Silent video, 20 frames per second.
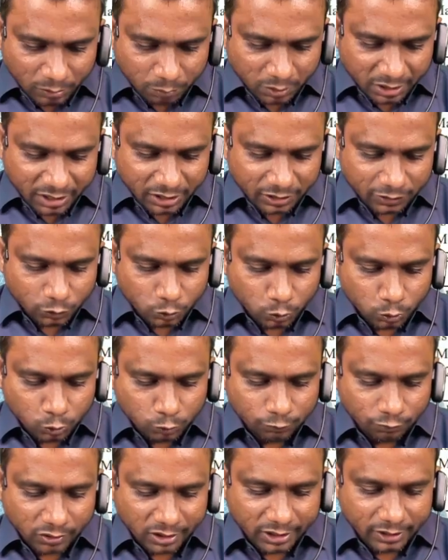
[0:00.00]
by 2 to
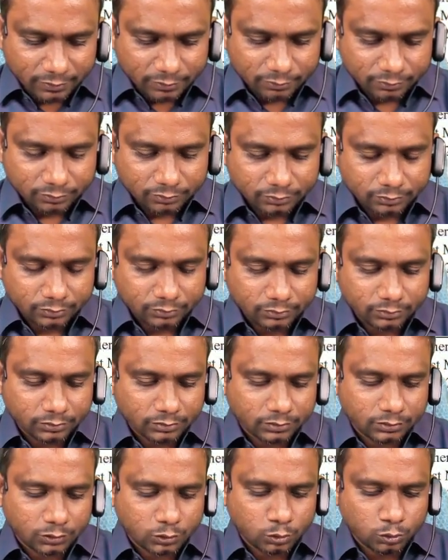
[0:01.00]
5,
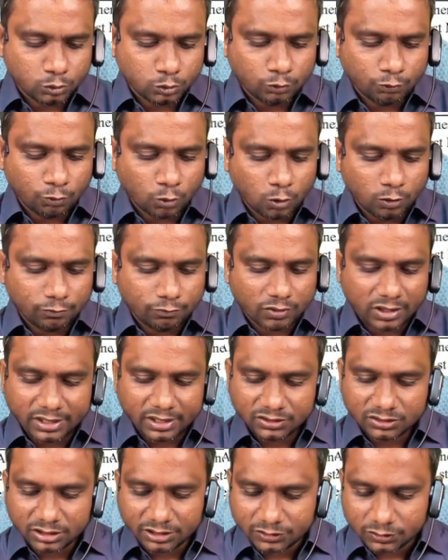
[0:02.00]
2 to 4, 5,
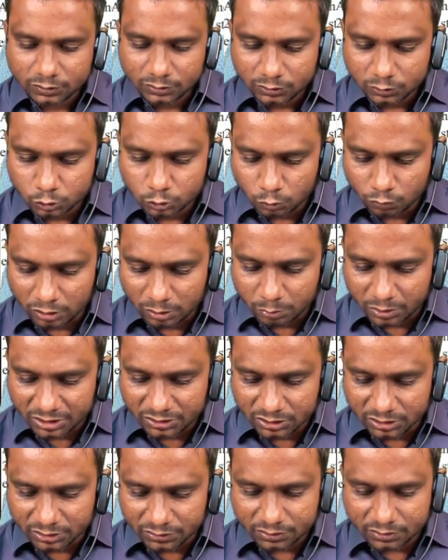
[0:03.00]
6. So 1 by
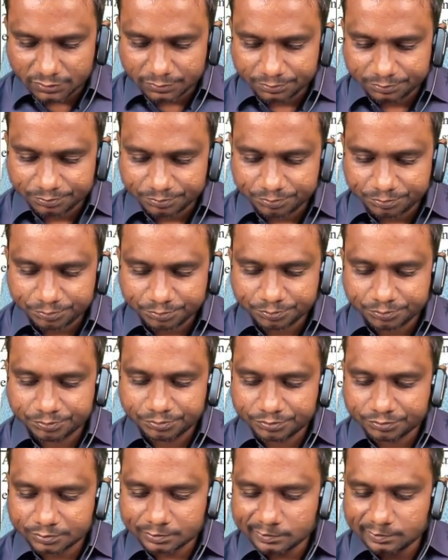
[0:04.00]
6.
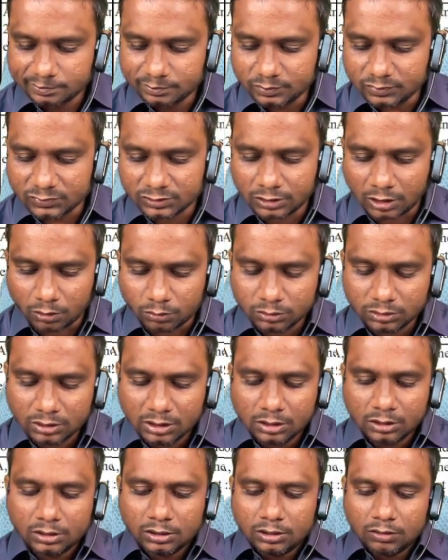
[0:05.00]
Now,
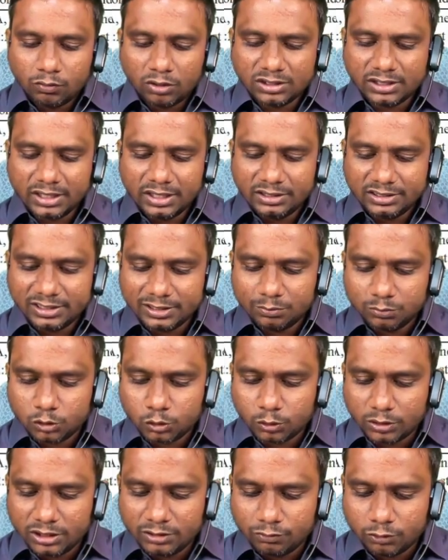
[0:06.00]
what is the LCM?
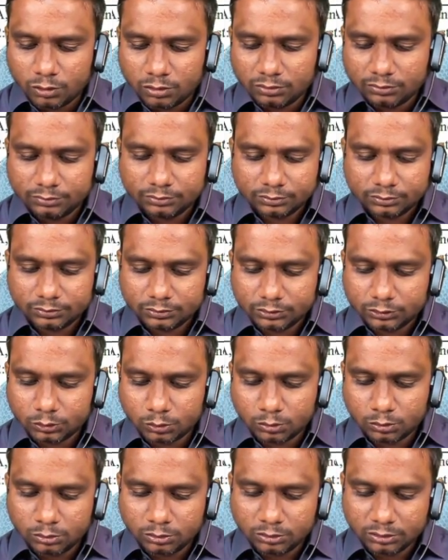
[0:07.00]
24.
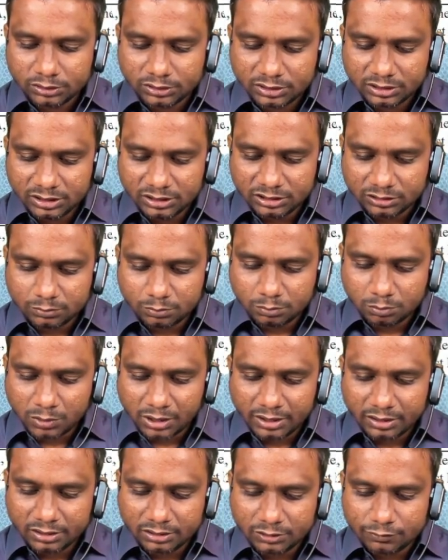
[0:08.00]
So 6
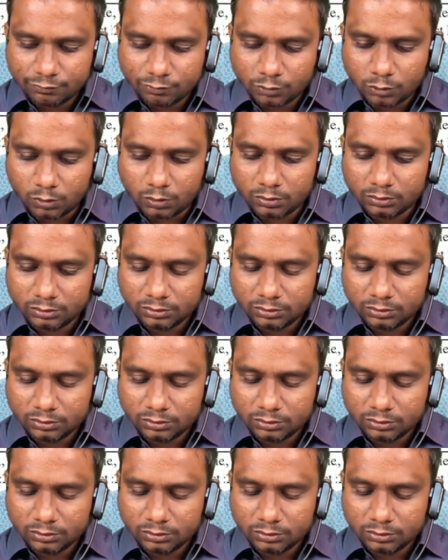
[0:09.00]
minus 4,